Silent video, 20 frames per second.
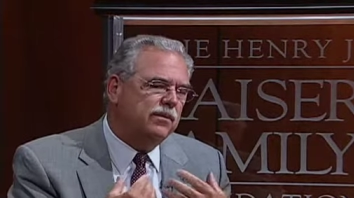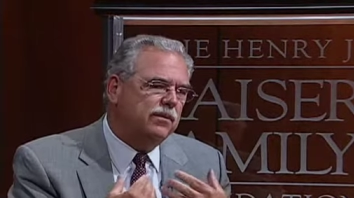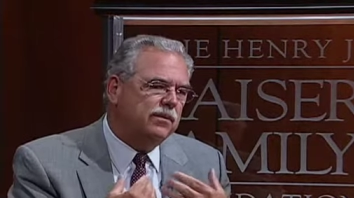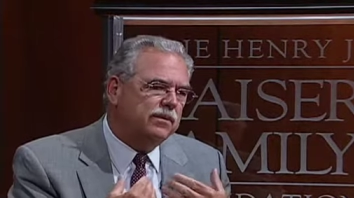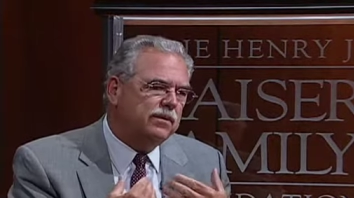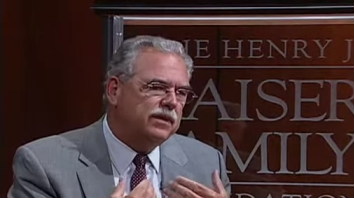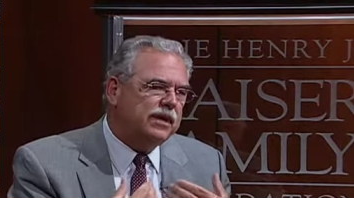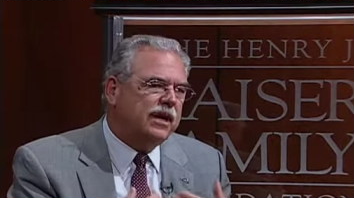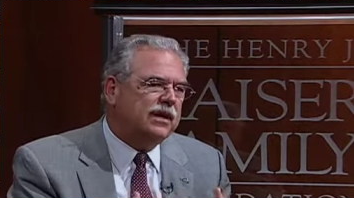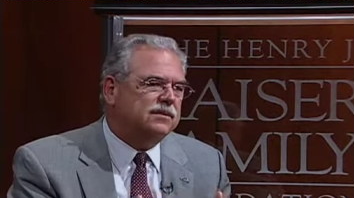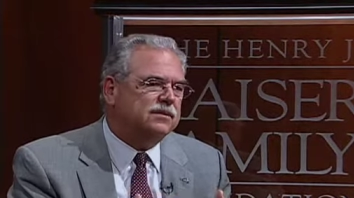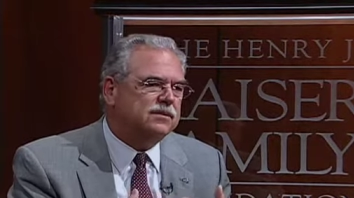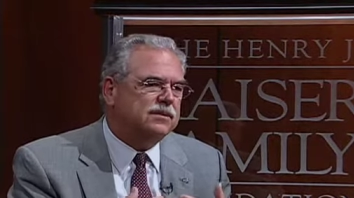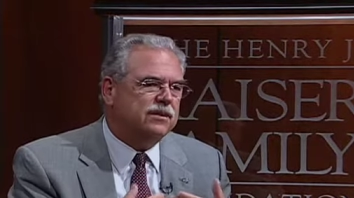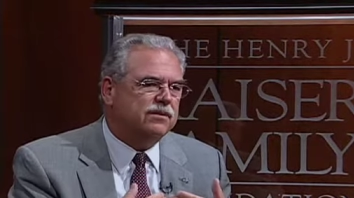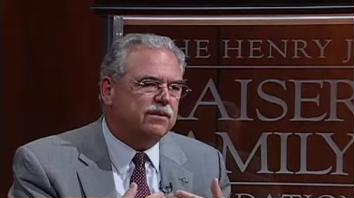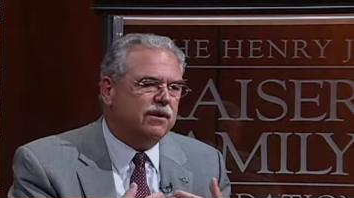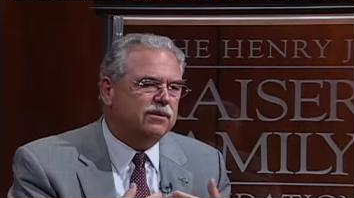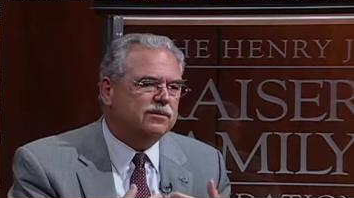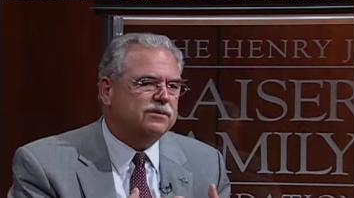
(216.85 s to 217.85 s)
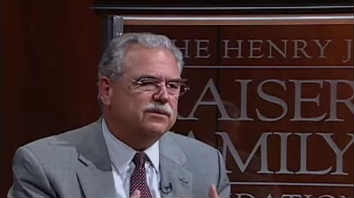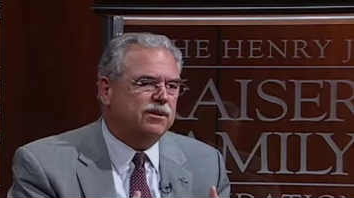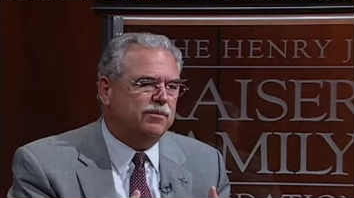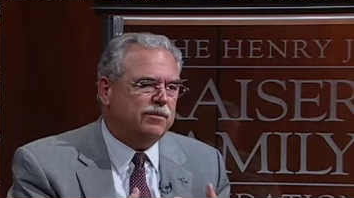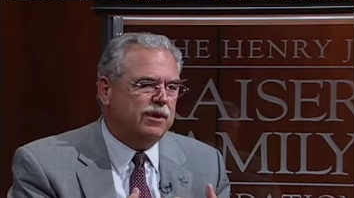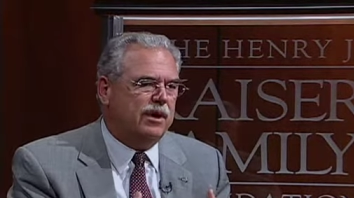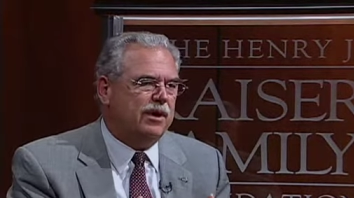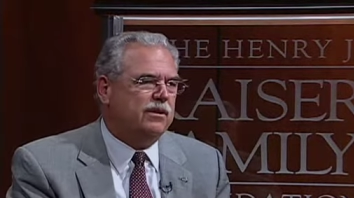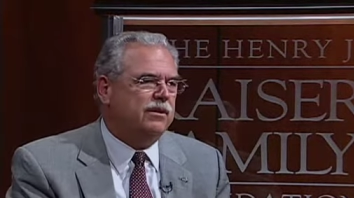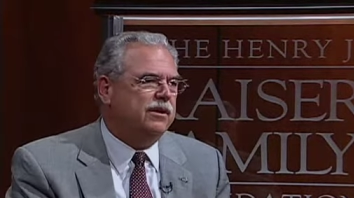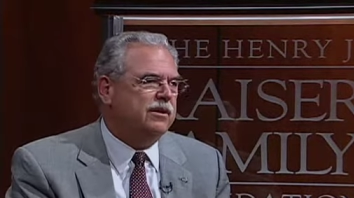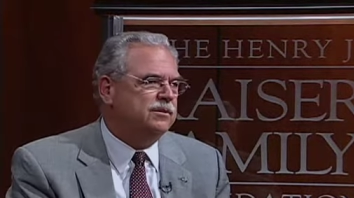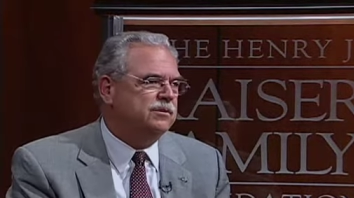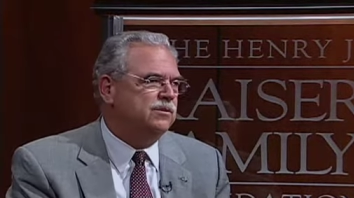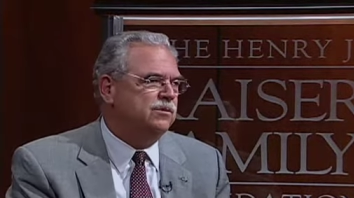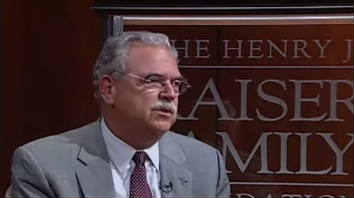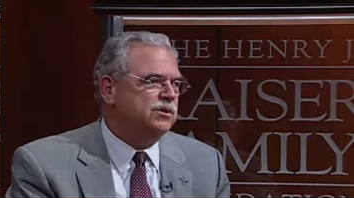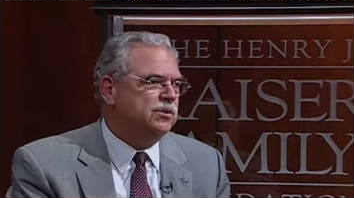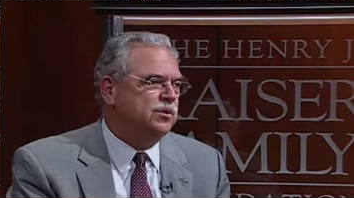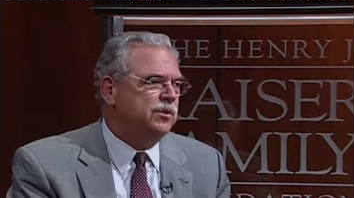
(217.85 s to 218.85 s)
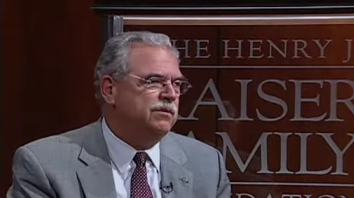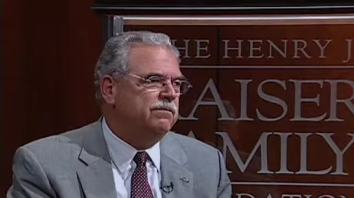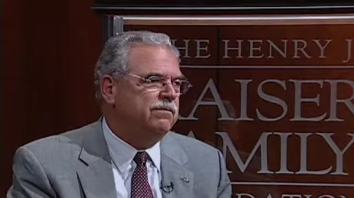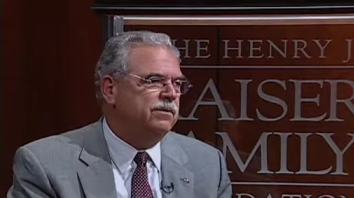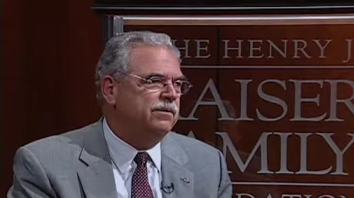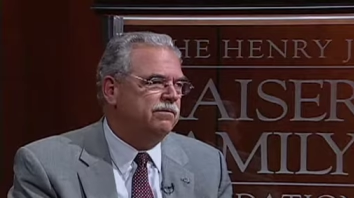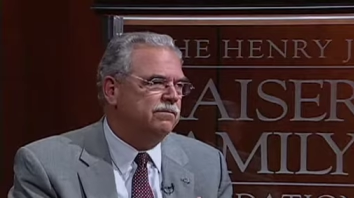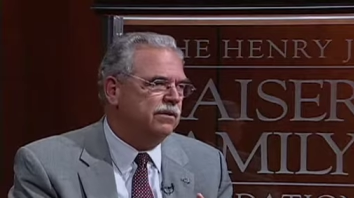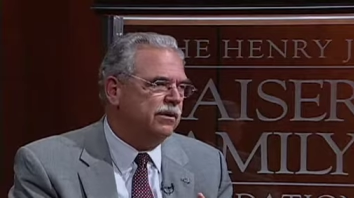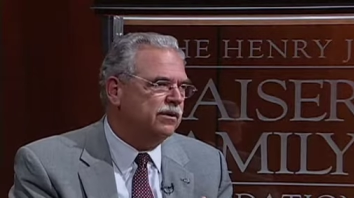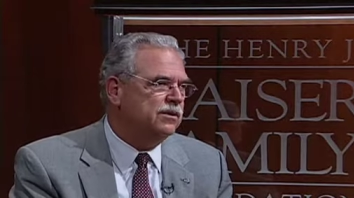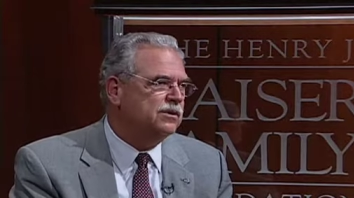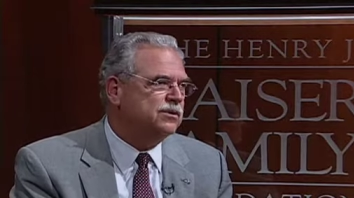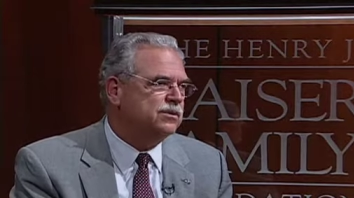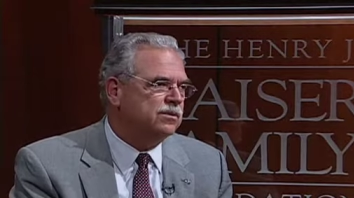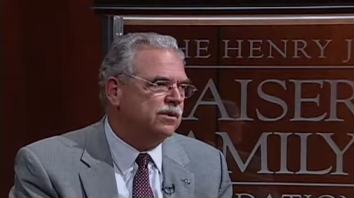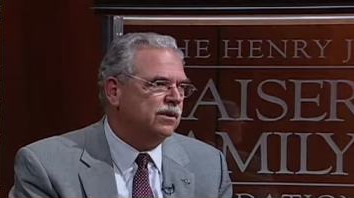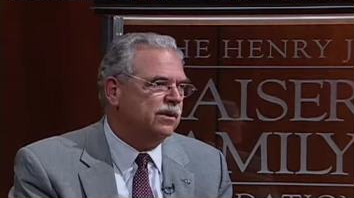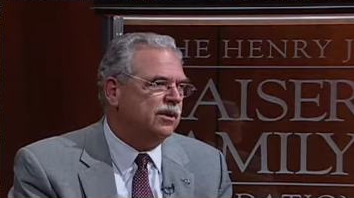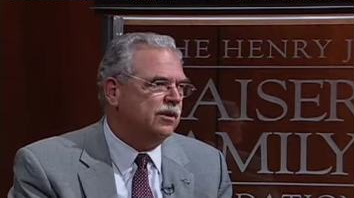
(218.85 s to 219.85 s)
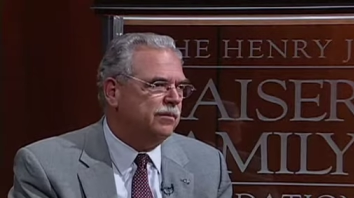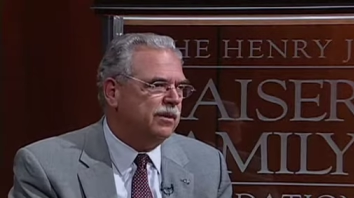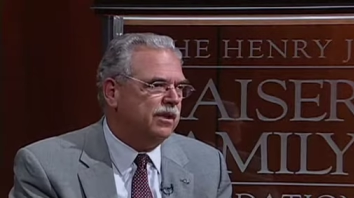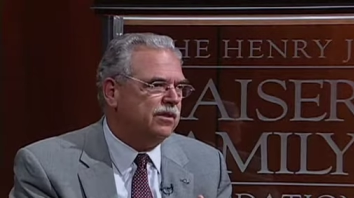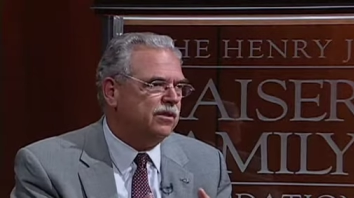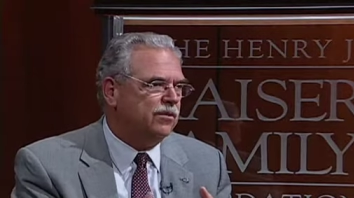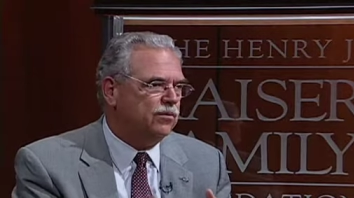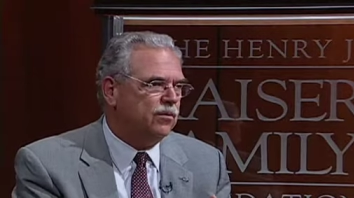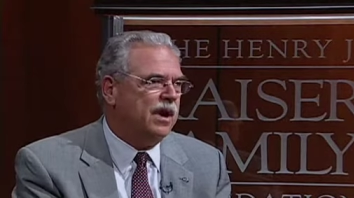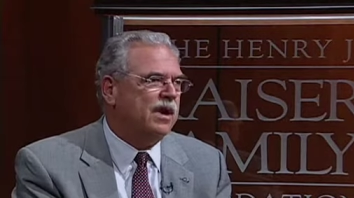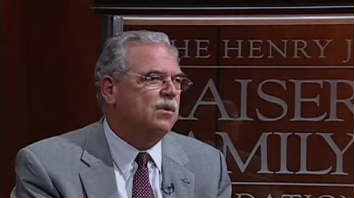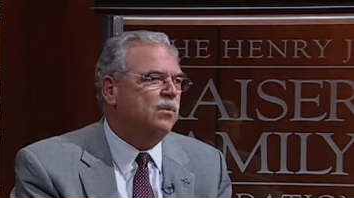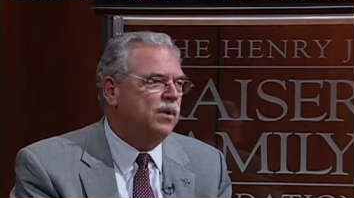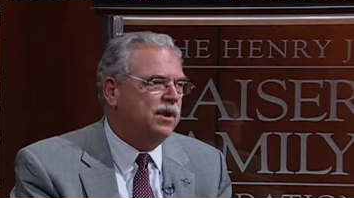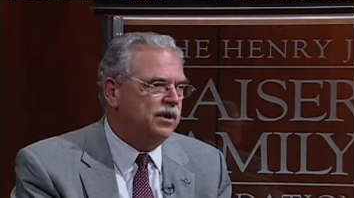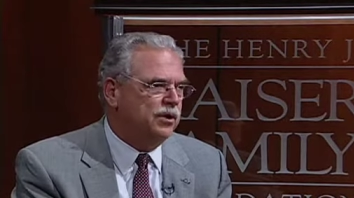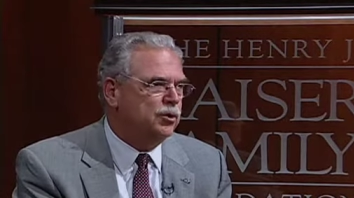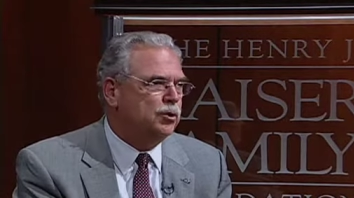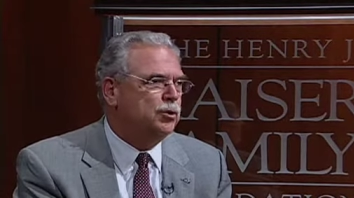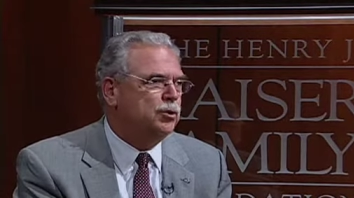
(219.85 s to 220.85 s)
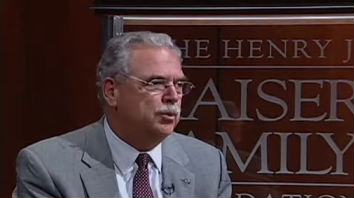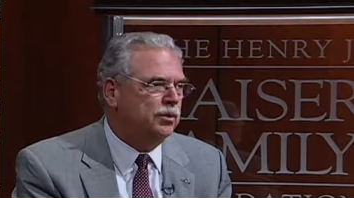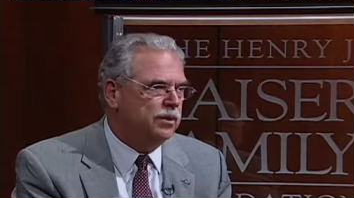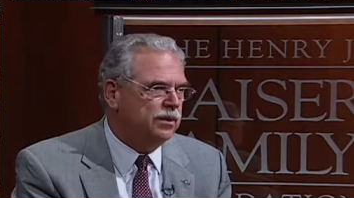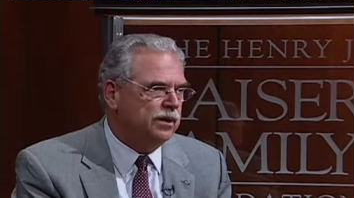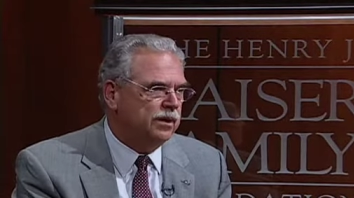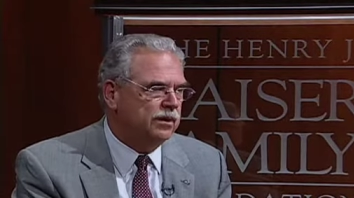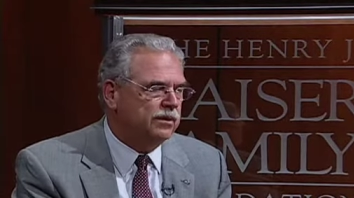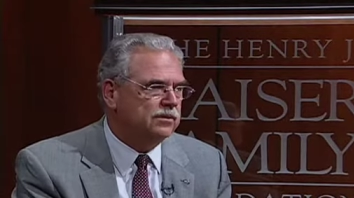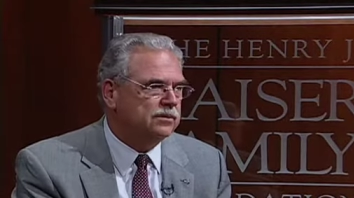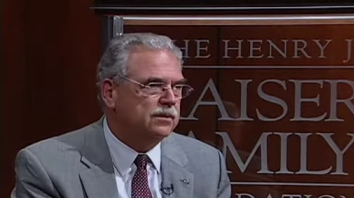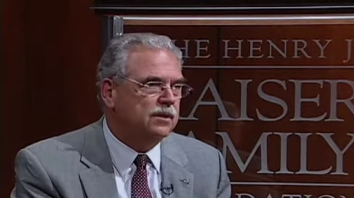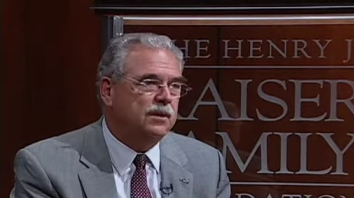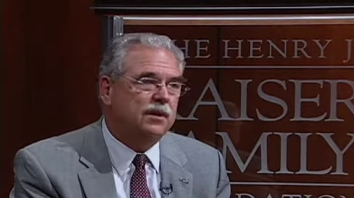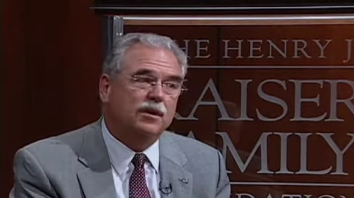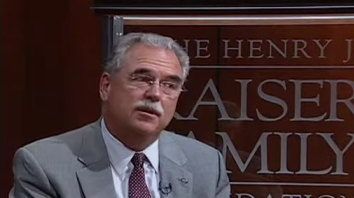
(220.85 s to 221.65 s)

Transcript: yes, there are some areas in which we feel very strongly about the right way to do things,